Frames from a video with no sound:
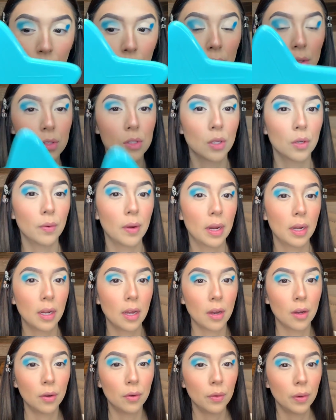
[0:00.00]
So right
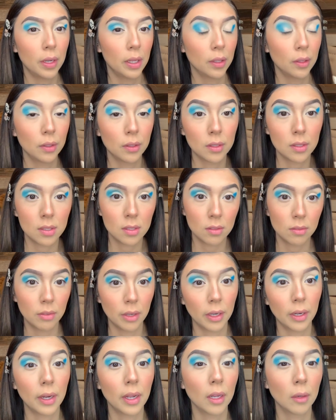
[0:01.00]
now it looks
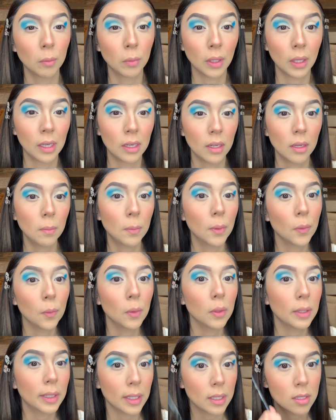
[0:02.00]
very unblended, but we'll
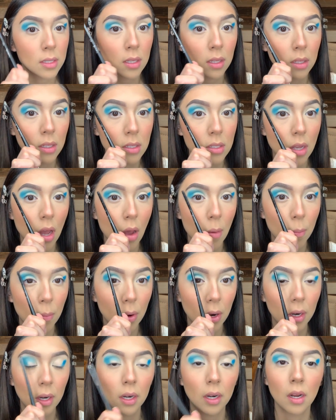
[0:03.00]
get to the top
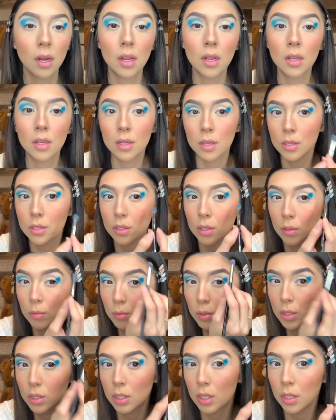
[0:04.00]
part. So I'm
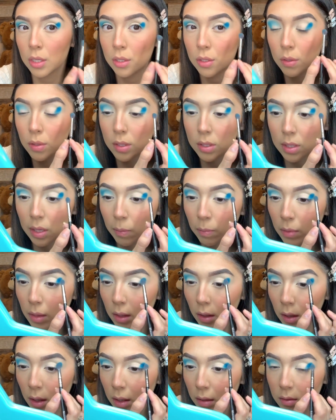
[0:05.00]
just gonna do the same thing
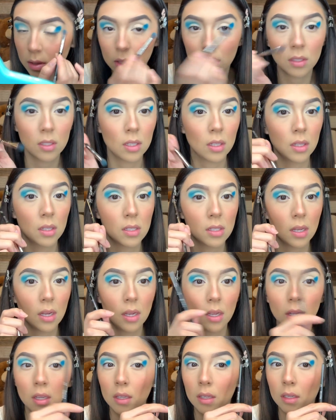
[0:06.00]
that I've done to this eye,